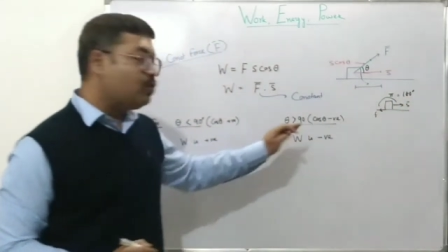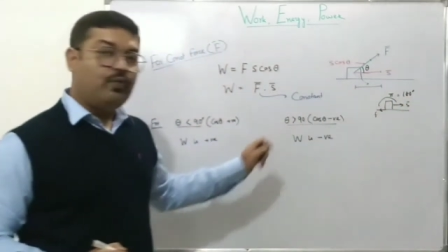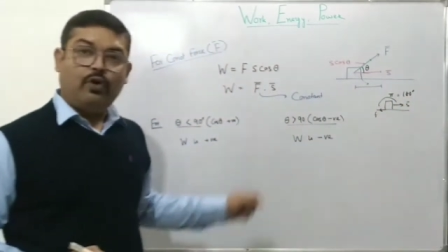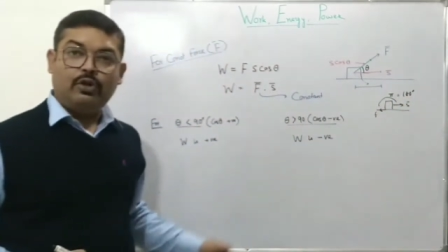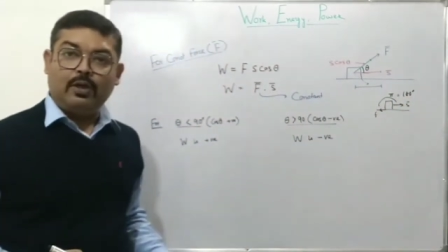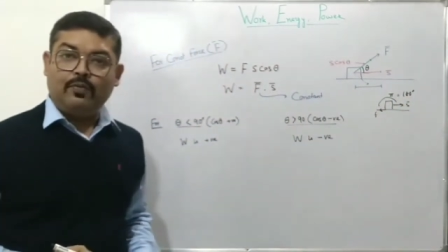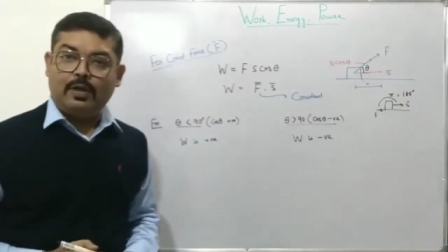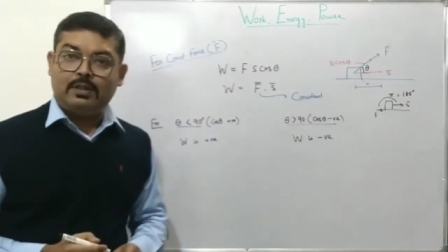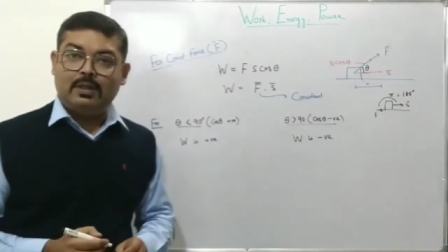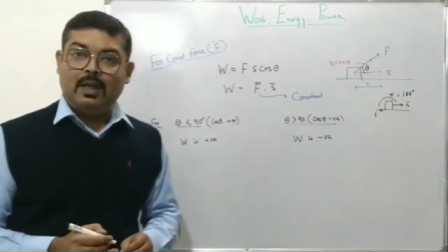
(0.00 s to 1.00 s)
So work done
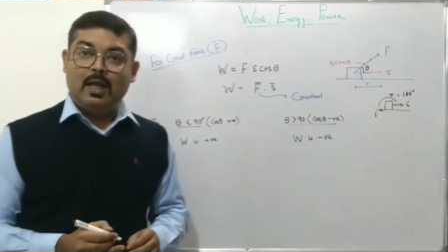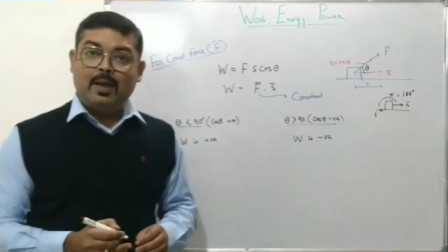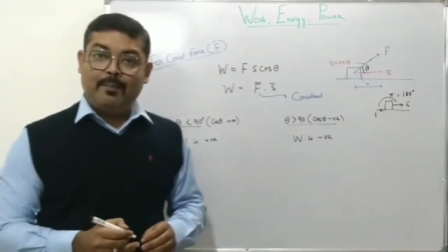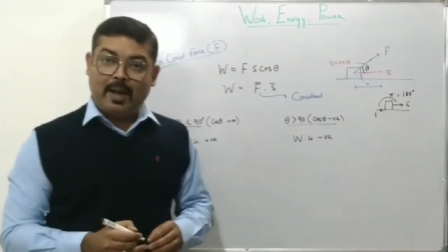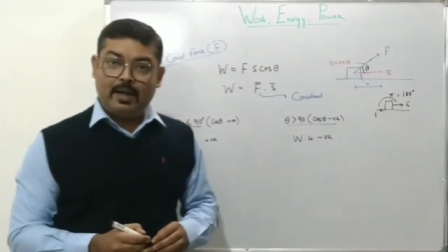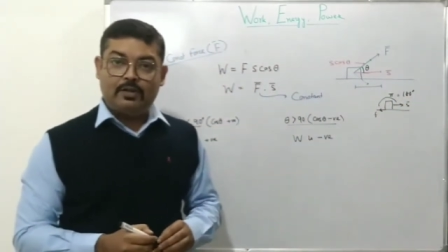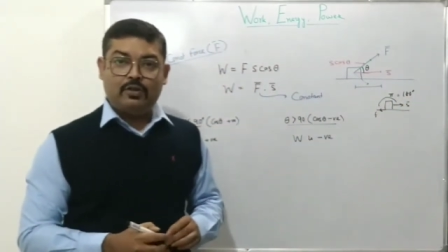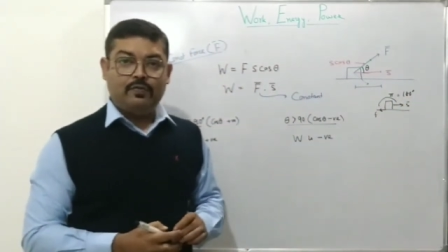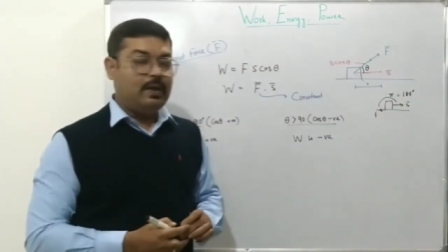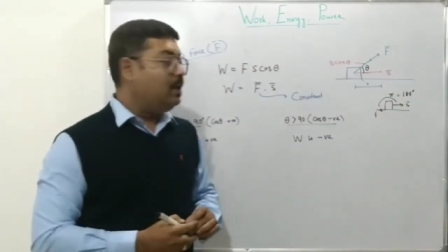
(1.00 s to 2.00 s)
was minus
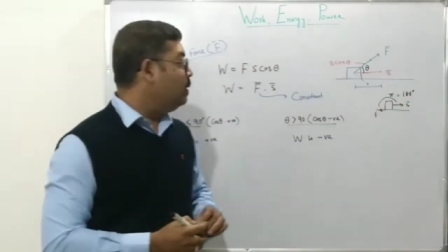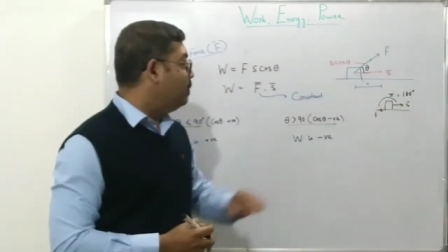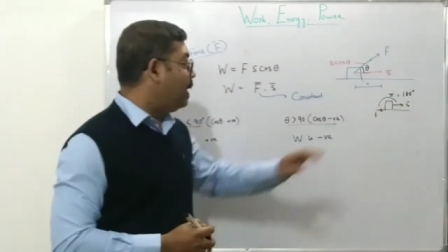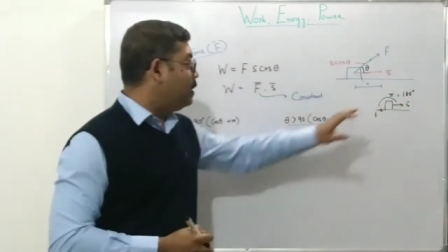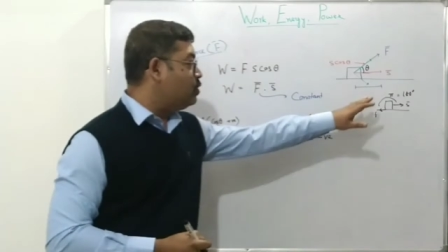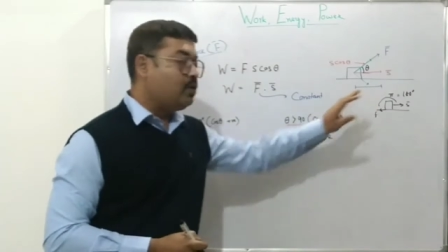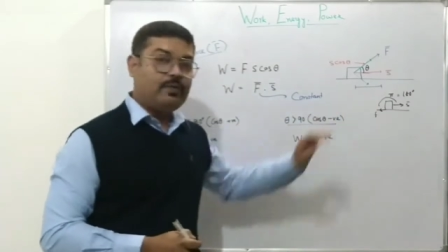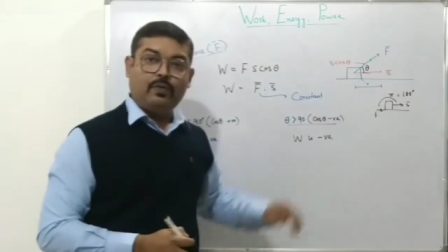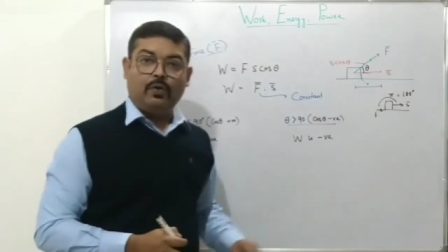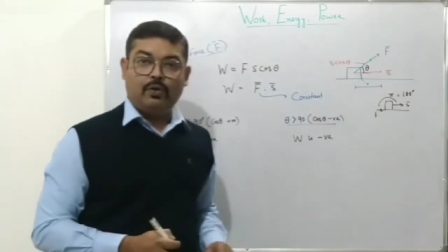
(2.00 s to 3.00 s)
of the magnitude of the
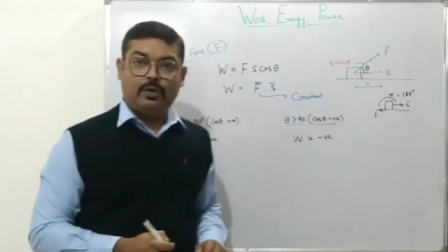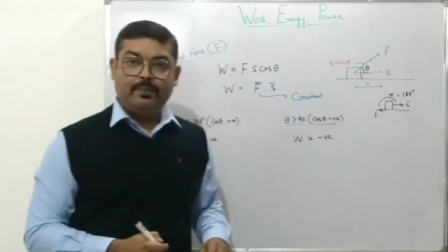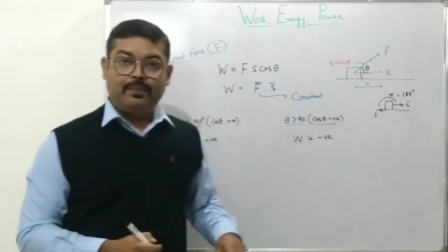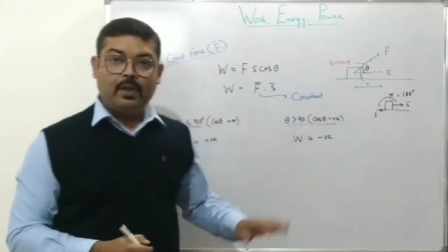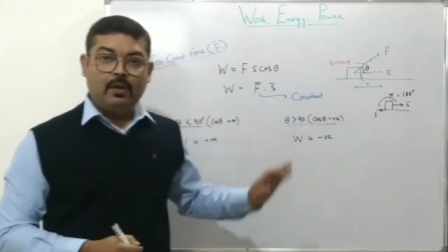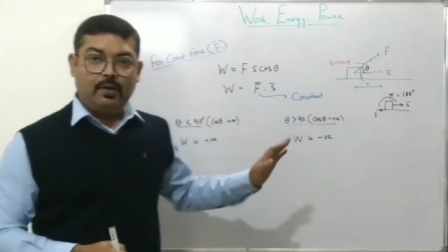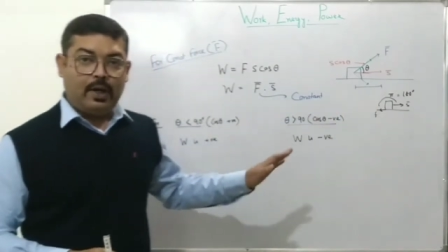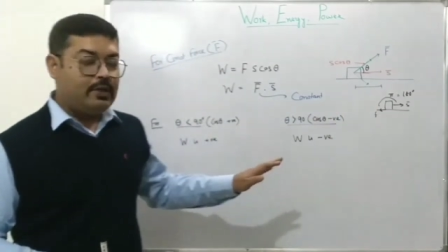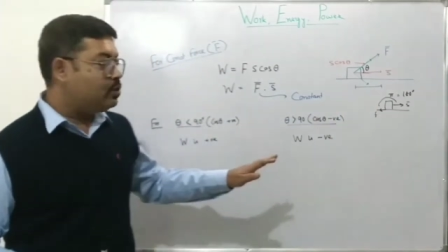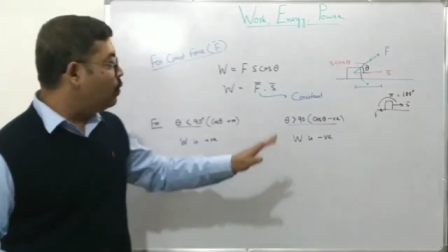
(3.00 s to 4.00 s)
work,
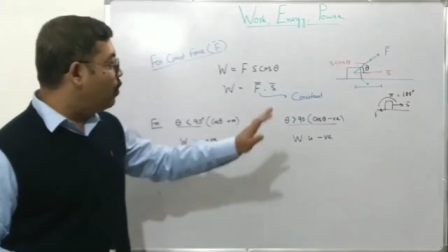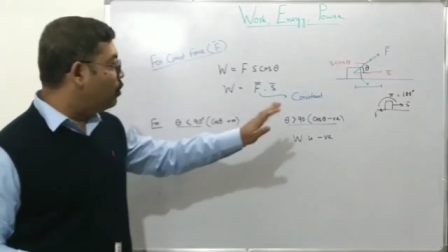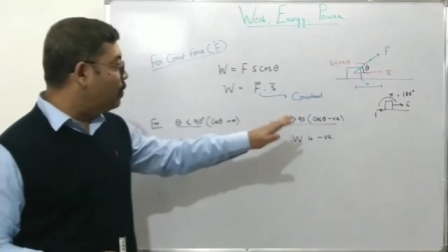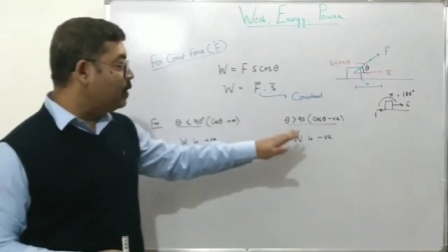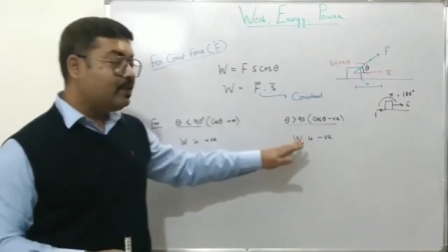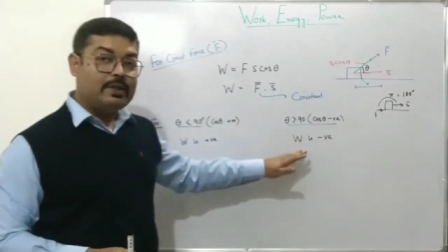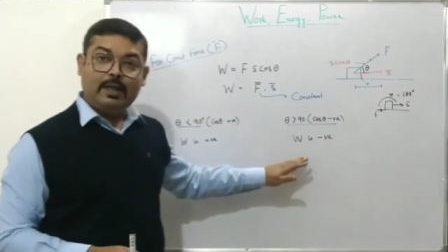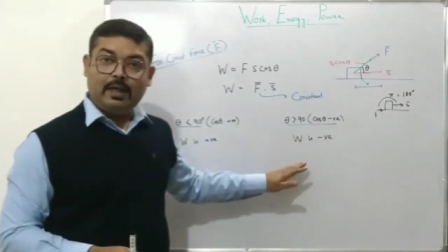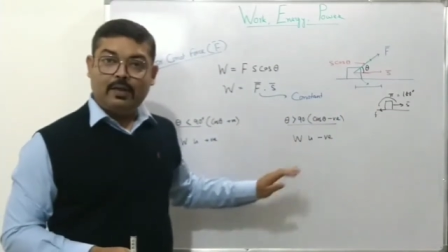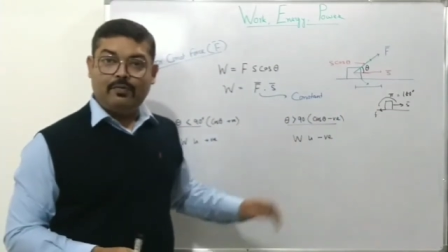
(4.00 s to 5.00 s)
right? So work done was
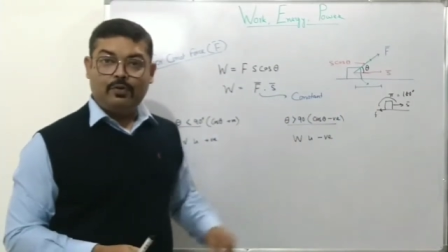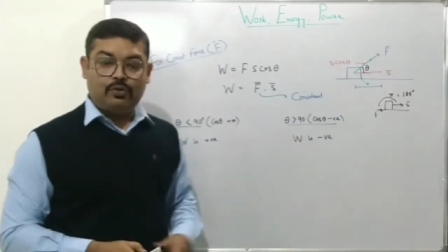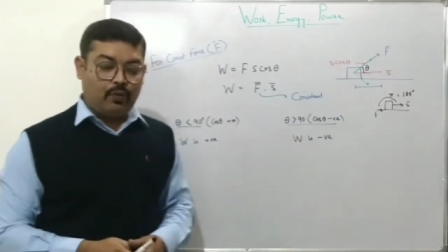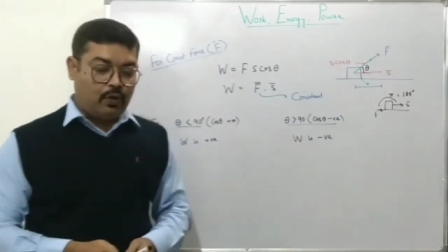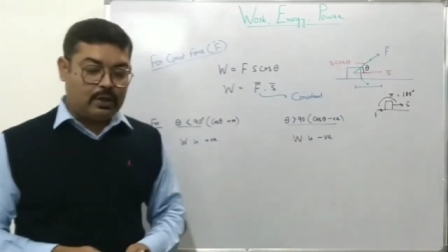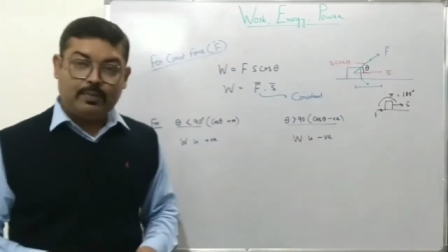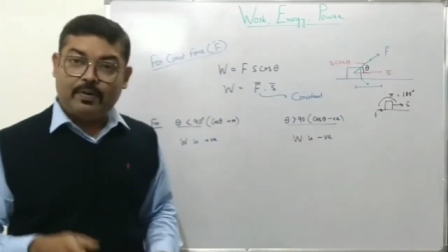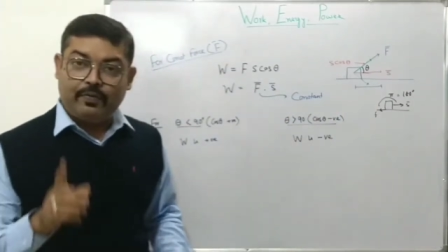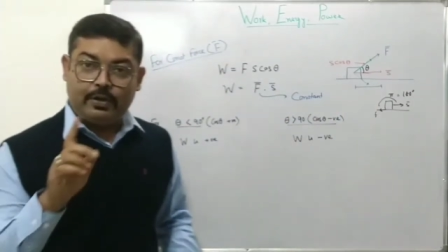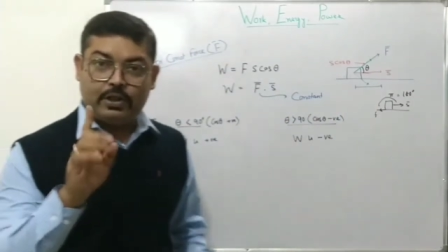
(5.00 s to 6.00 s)
negative. So work done by
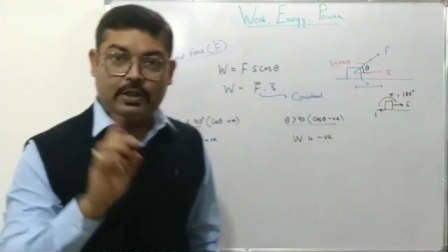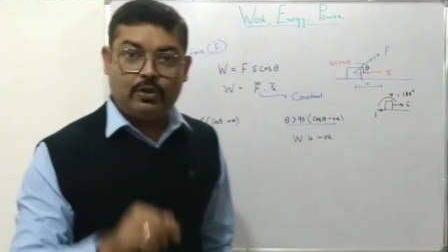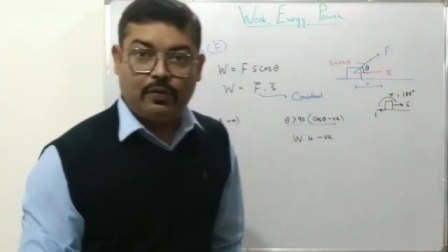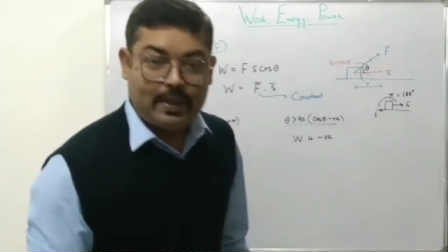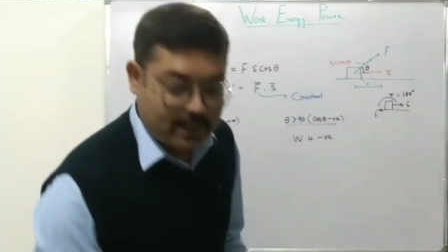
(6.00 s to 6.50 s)
friction is always